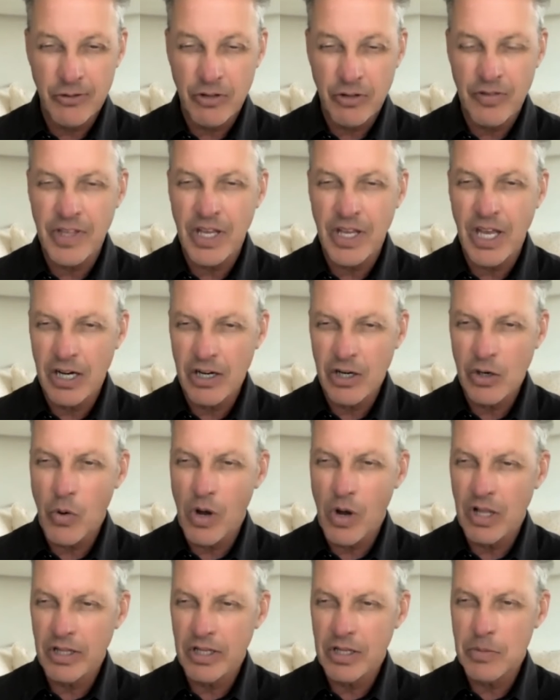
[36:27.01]
that the air
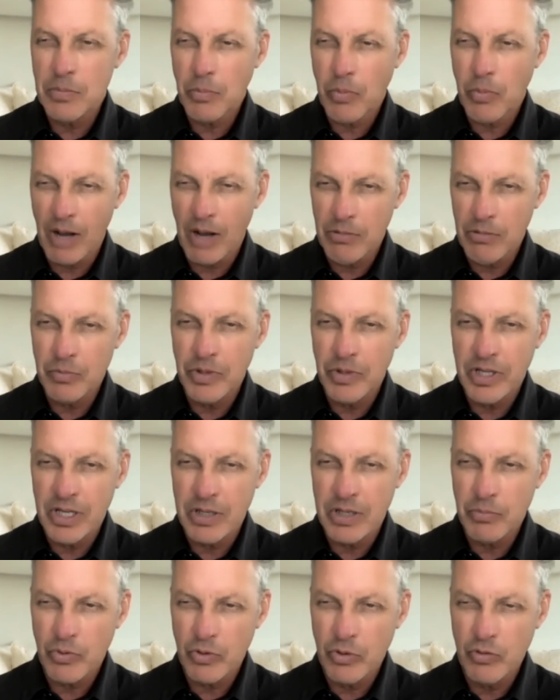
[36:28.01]
quality probably
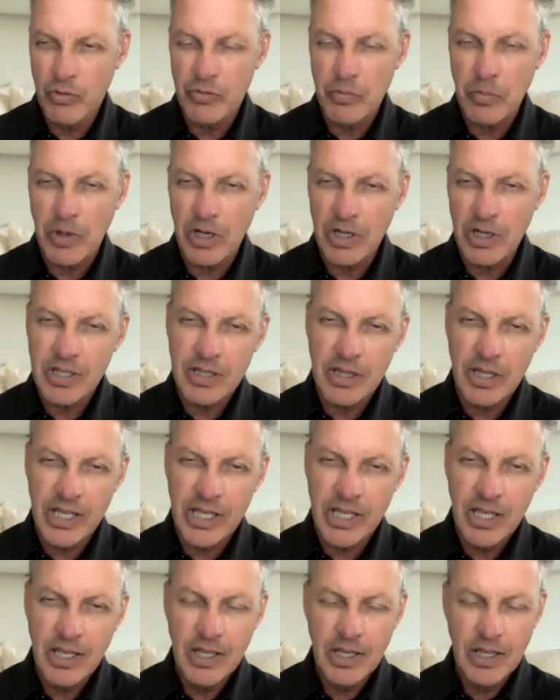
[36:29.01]
improved
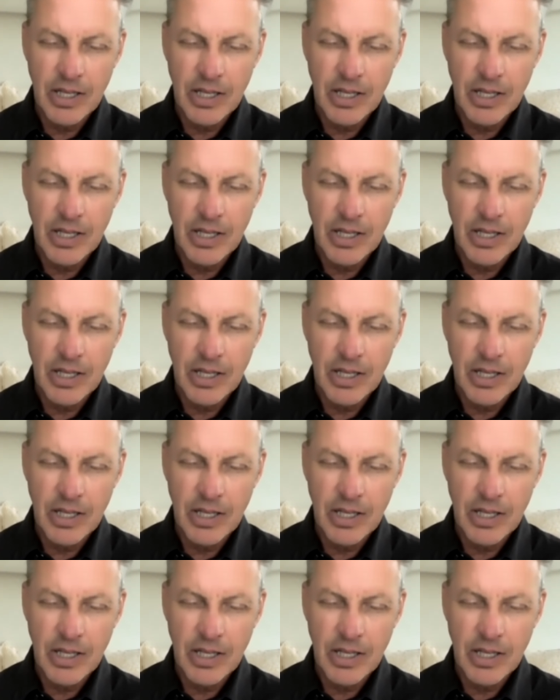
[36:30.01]
markedly